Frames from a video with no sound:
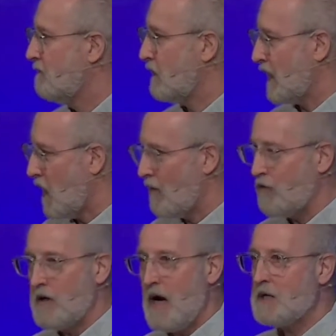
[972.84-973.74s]
like
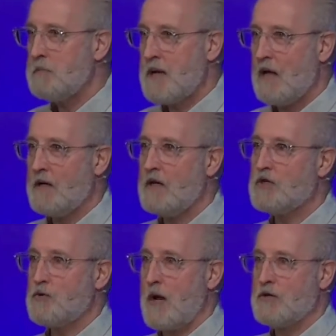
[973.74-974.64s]
offering hospitality
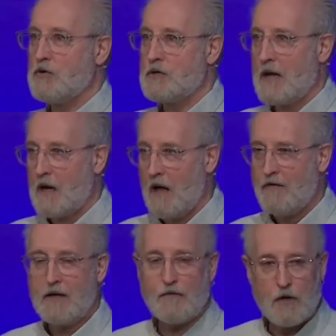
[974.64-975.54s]
to strangers and
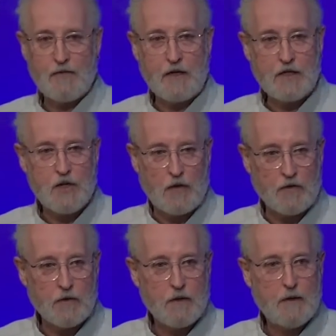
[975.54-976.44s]
loving and forgiving each
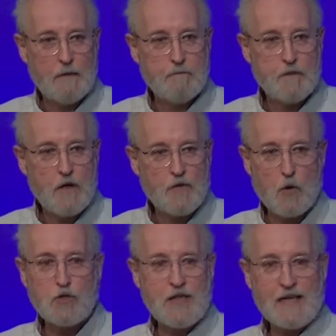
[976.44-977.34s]
other,
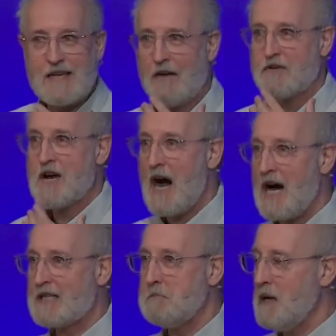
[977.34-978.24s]
those things have
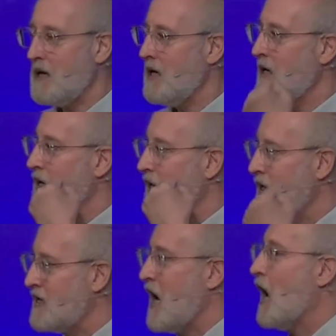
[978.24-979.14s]
cosmic
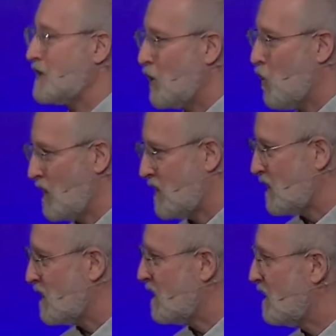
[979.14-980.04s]

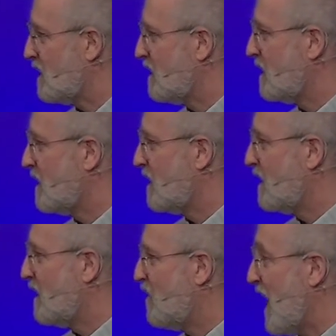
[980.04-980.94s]
consequences.
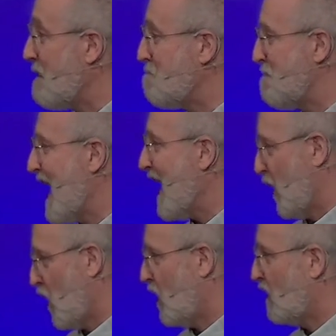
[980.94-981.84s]
They
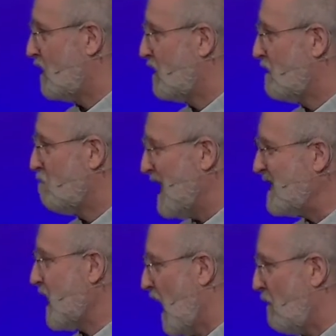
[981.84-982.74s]
matter
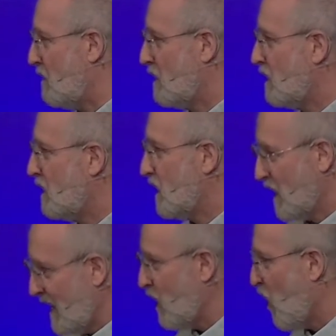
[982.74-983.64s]
big time.
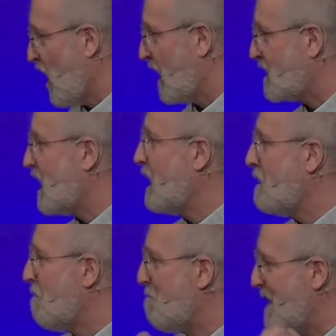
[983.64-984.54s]
Little things
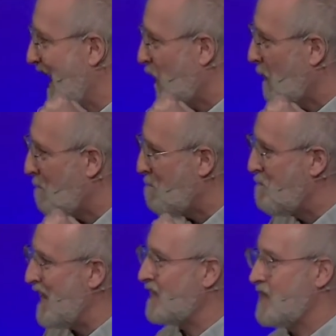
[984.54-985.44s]
matter
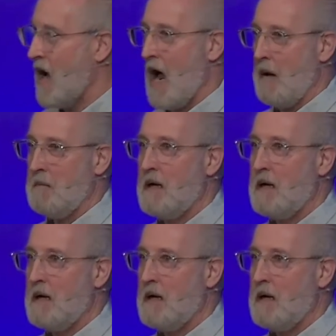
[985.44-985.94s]
big time.